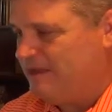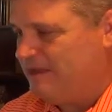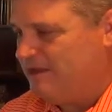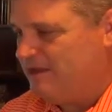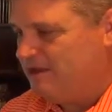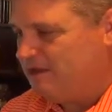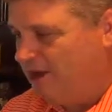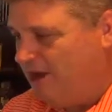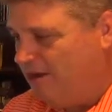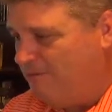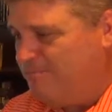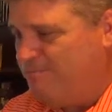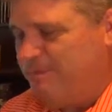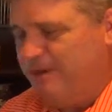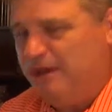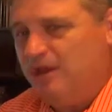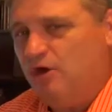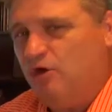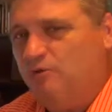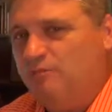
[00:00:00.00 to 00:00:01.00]
come
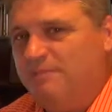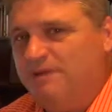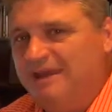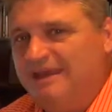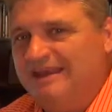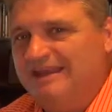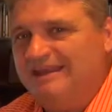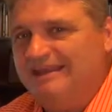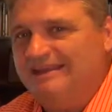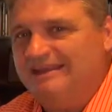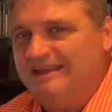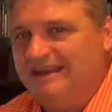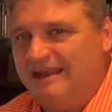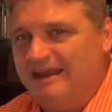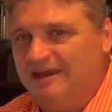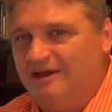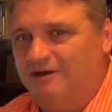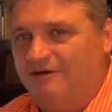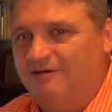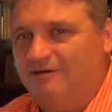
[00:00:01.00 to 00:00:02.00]
be obedient
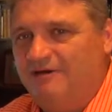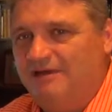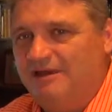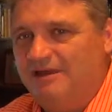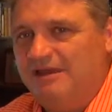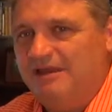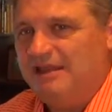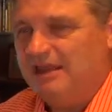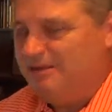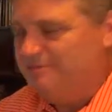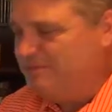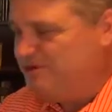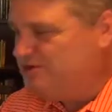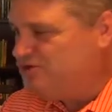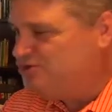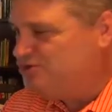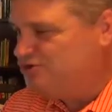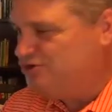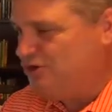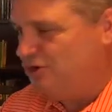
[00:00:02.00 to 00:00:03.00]
now. Let me
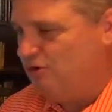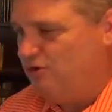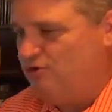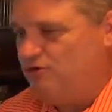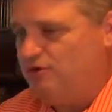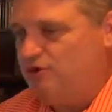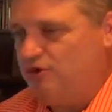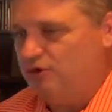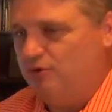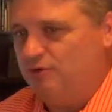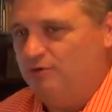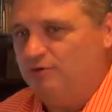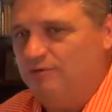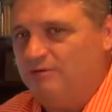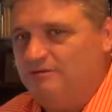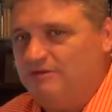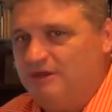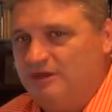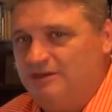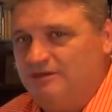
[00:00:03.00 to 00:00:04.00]
show you
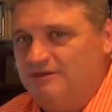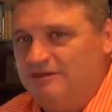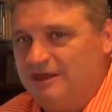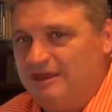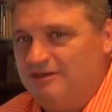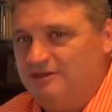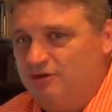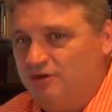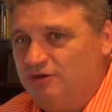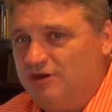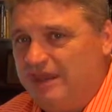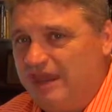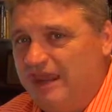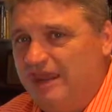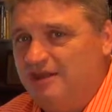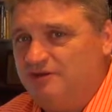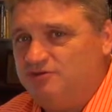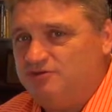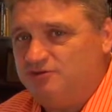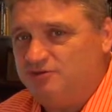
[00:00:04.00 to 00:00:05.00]
that you
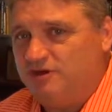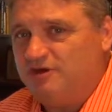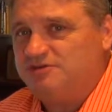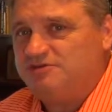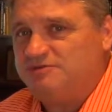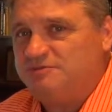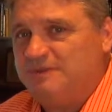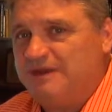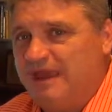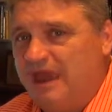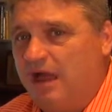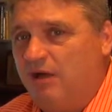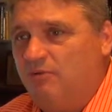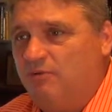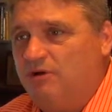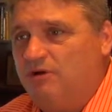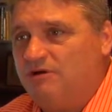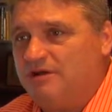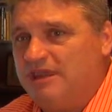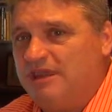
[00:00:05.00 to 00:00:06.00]
can trust me. I
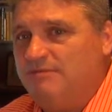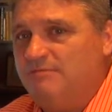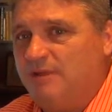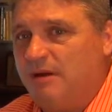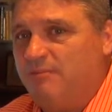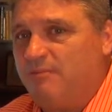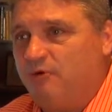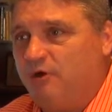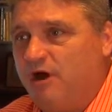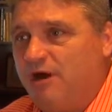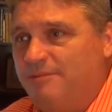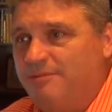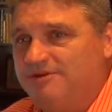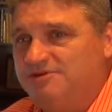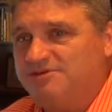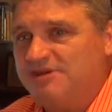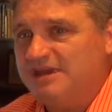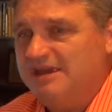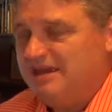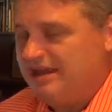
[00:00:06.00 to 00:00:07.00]
will keep my
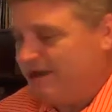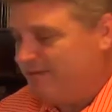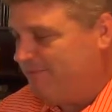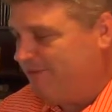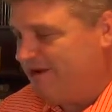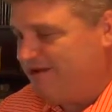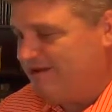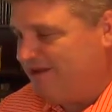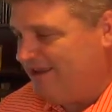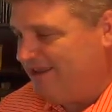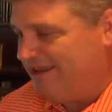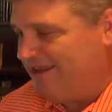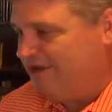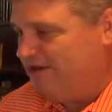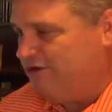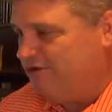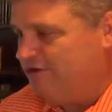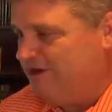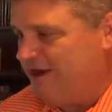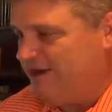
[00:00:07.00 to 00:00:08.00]
promise. I'm not
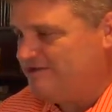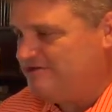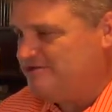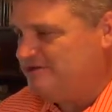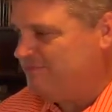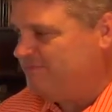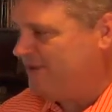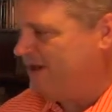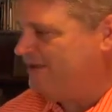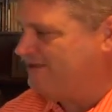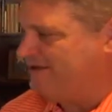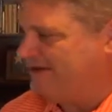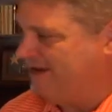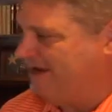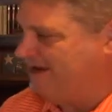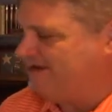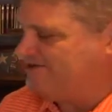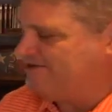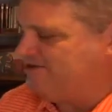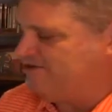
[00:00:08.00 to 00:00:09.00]
leading you down some path. And
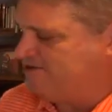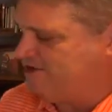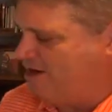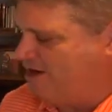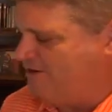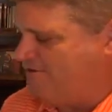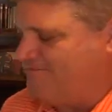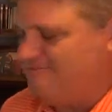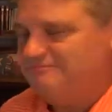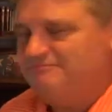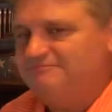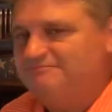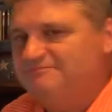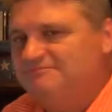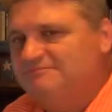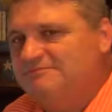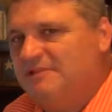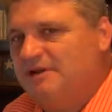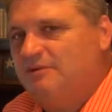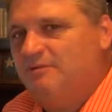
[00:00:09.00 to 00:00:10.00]
Ahaz says, no,
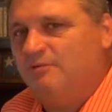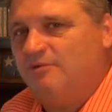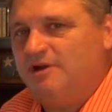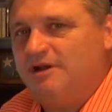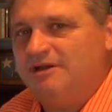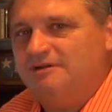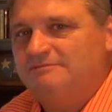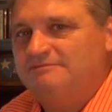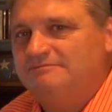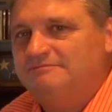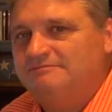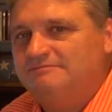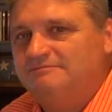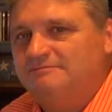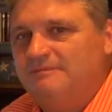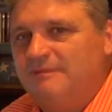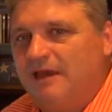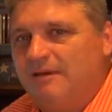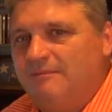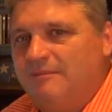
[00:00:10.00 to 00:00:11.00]
I don't want it.
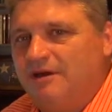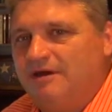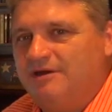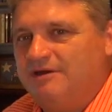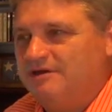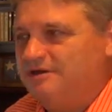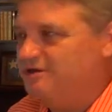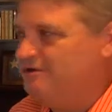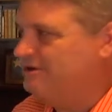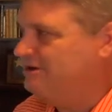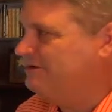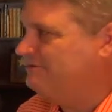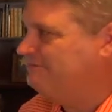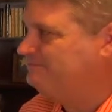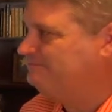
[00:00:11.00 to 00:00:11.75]
I'm not going to do it.